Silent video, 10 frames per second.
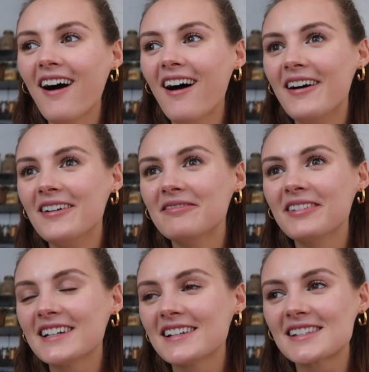
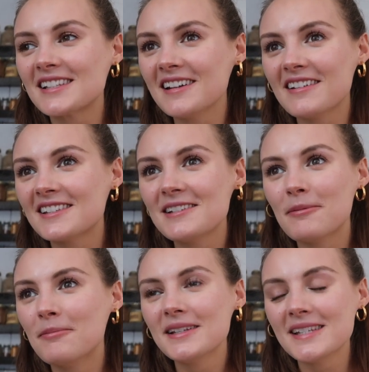we're just, you know,
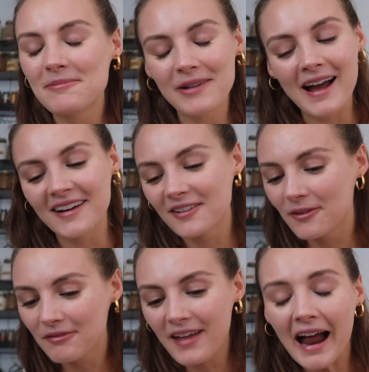super busy planning
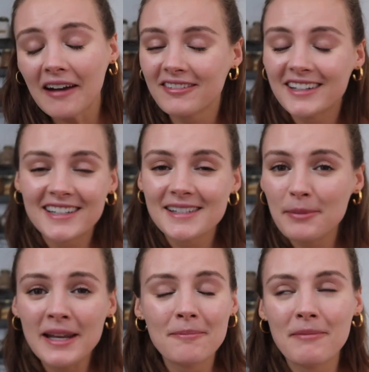all of that, which has
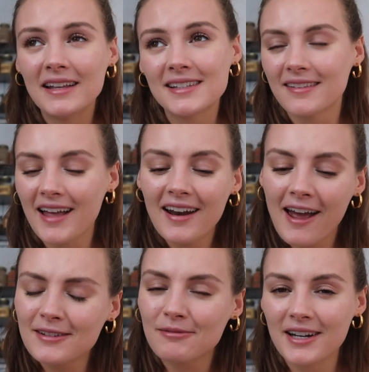been amazing. That
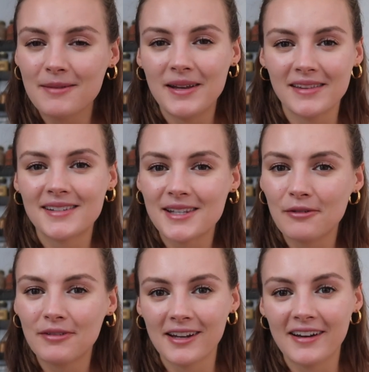has really been the
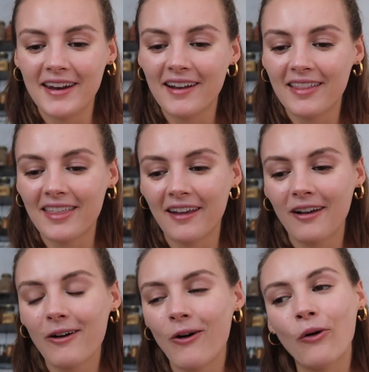silver lining, I
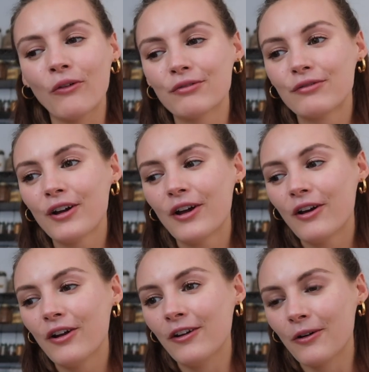think, of
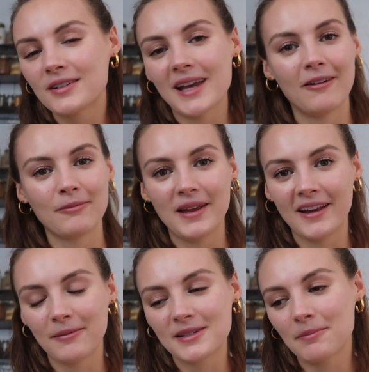lockdown, being
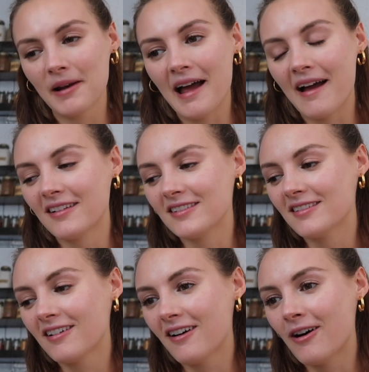able to
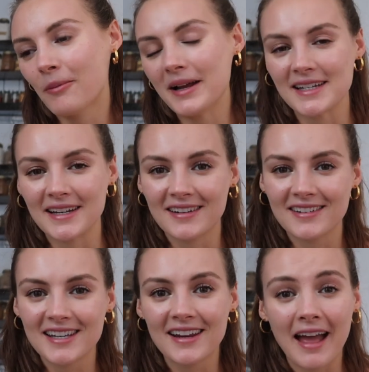plan our
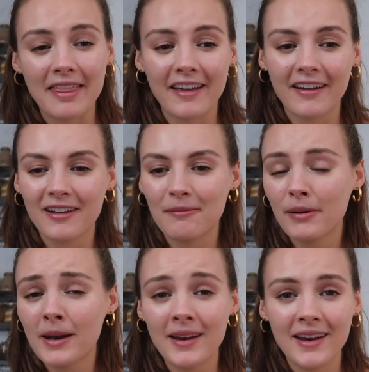wedding together
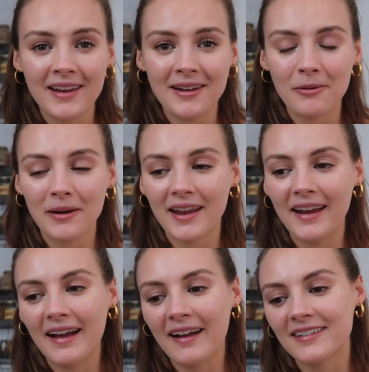completely
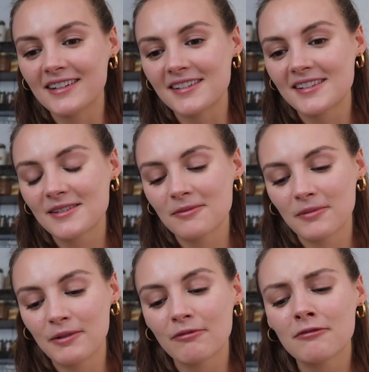equally. And just,
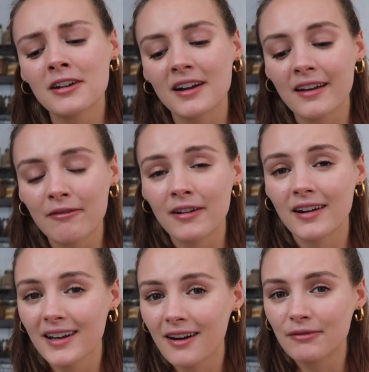we've really,
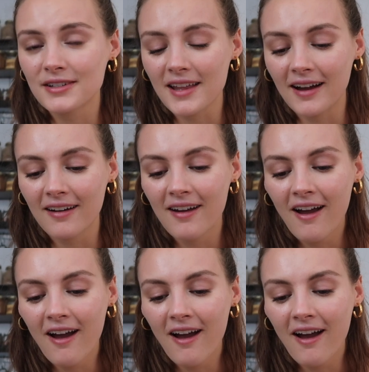really loved that.